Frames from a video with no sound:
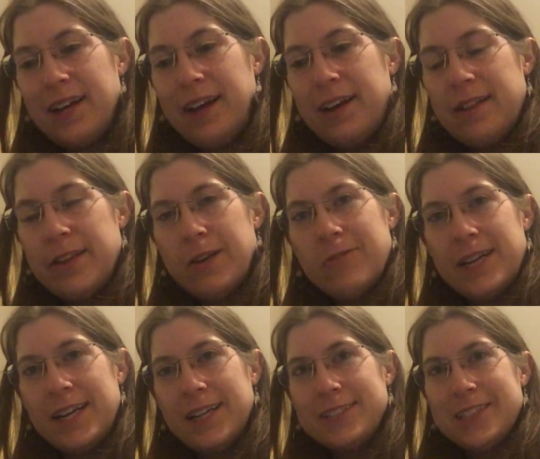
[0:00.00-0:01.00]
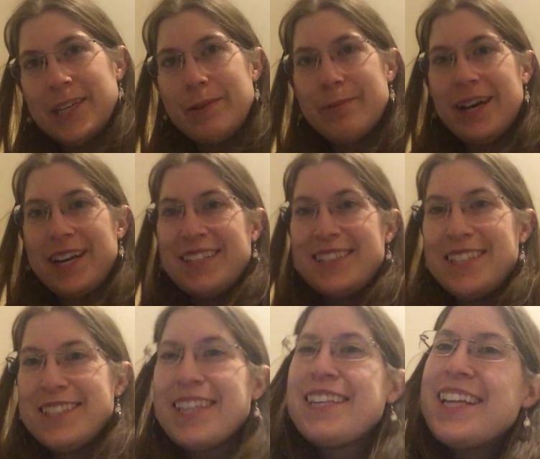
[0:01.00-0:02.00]
I think rain hats are coming back in
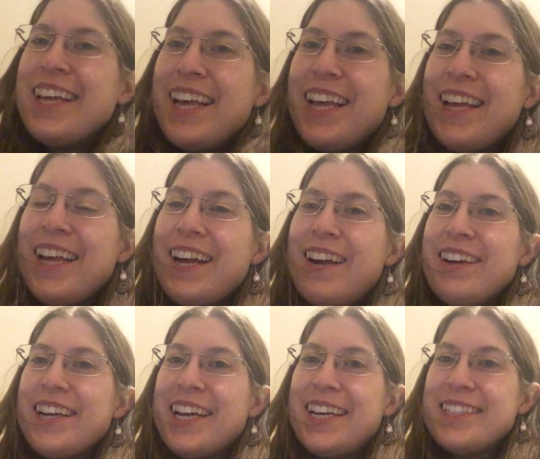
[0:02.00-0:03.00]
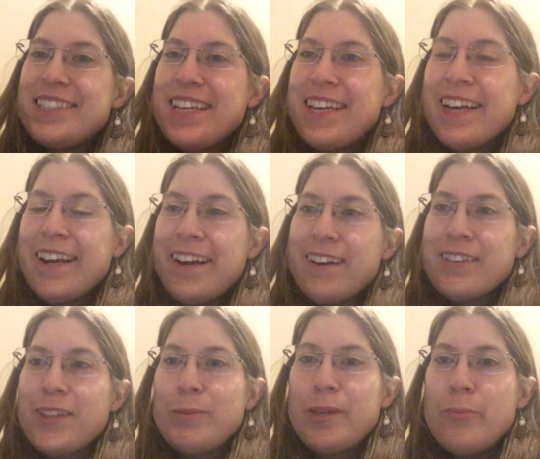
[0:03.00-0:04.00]
season. Alright guys, take care.
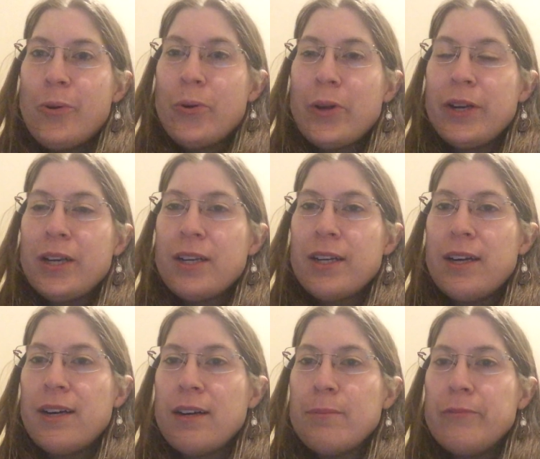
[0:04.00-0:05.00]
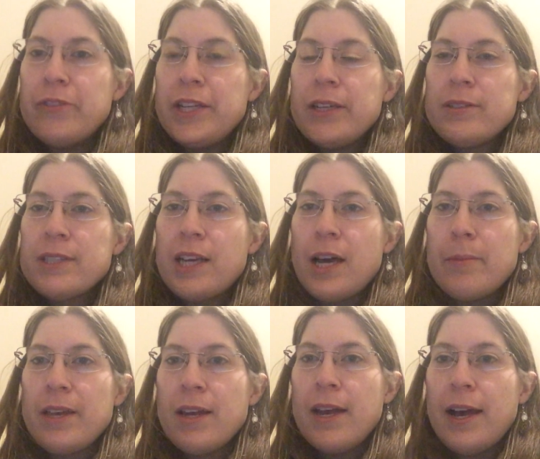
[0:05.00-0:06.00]
There'll be more um, videos
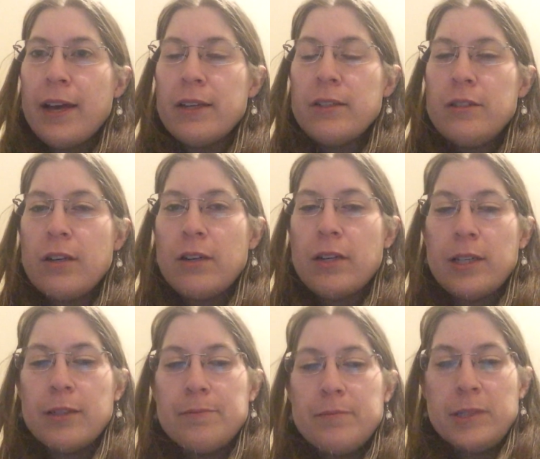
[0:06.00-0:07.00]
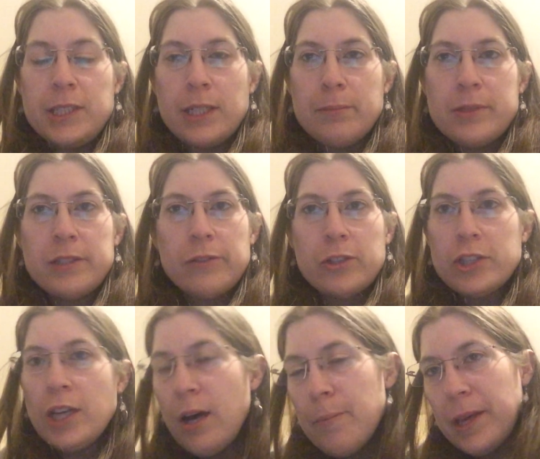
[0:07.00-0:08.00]
coming ahead on tips for
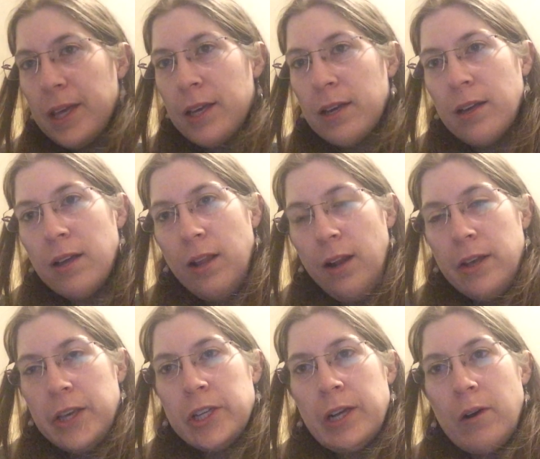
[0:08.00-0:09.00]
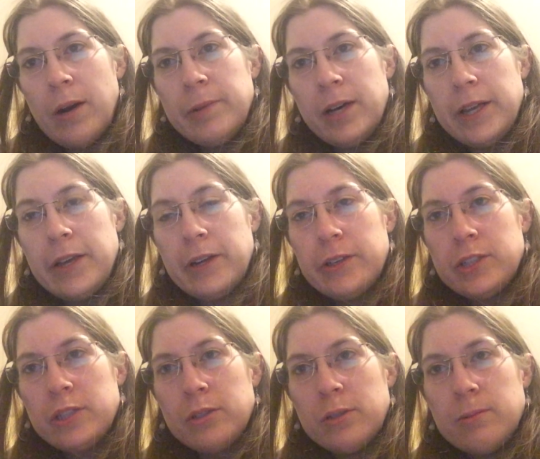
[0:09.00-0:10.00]
shopping, you know, I'm not here
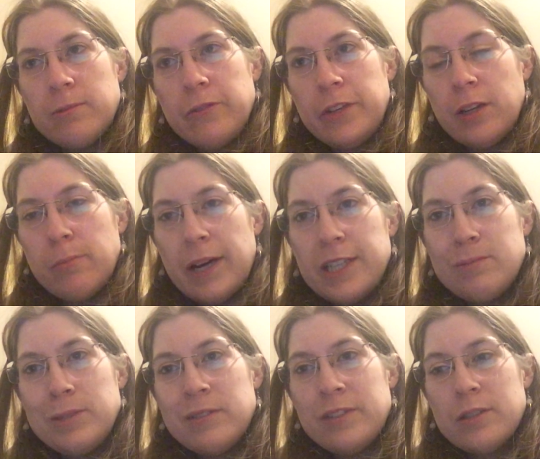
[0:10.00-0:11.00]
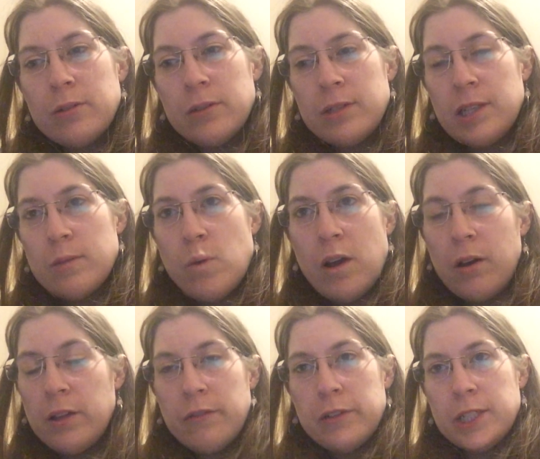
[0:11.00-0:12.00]
to reveal my specific sources. We all
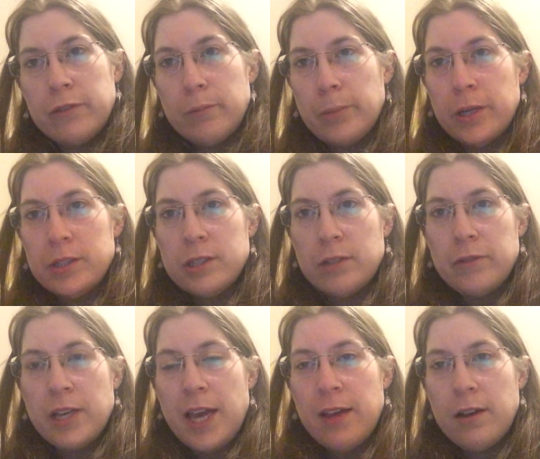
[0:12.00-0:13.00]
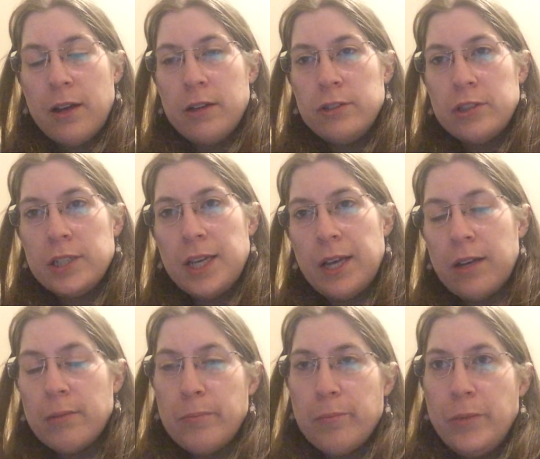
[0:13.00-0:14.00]
live in different parts of the country
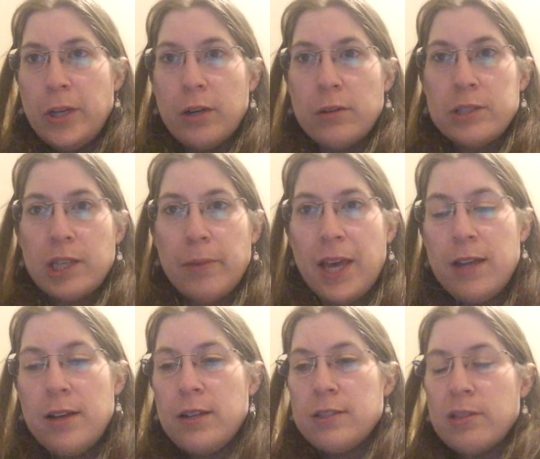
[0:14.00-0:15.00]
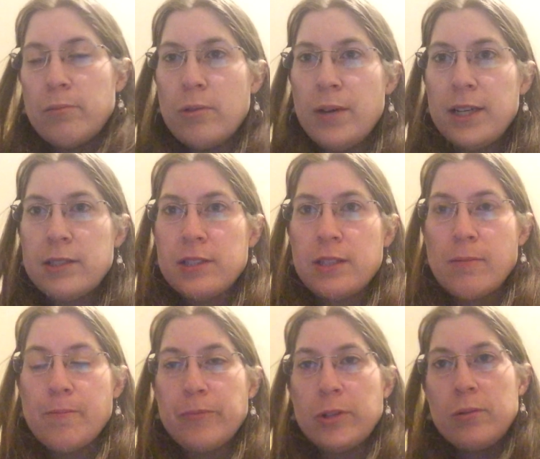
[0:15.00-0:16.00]
and, you know, some Canada, some US,
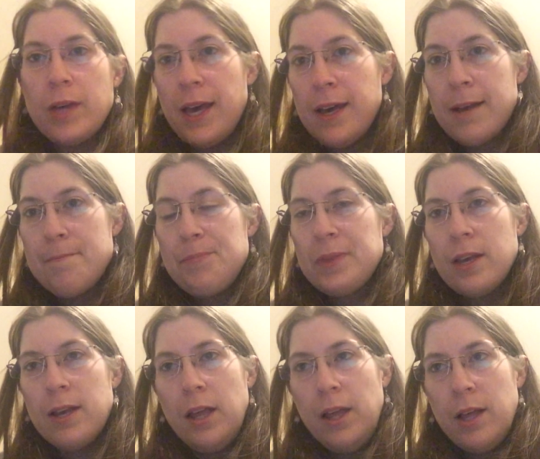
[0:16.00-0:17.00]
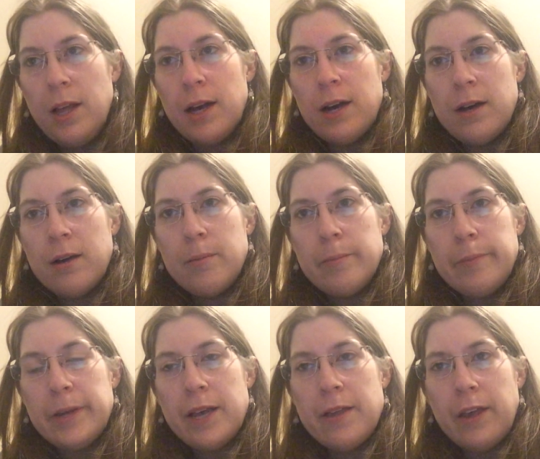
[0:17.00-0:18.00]
some UK. Um,
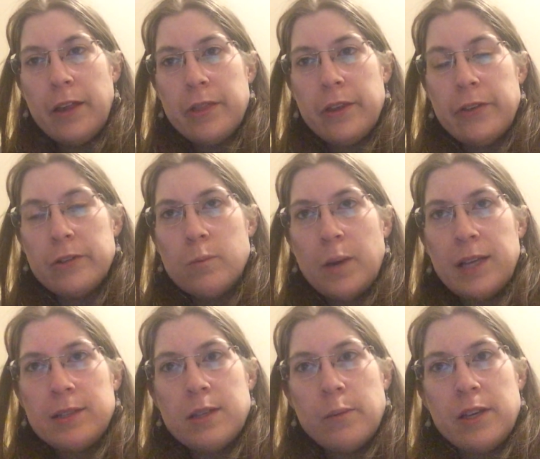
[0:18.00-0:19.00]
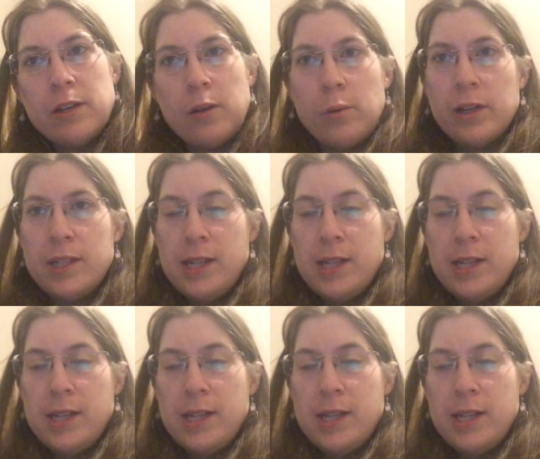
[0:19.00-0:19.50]
but I think that there's ways that we can all work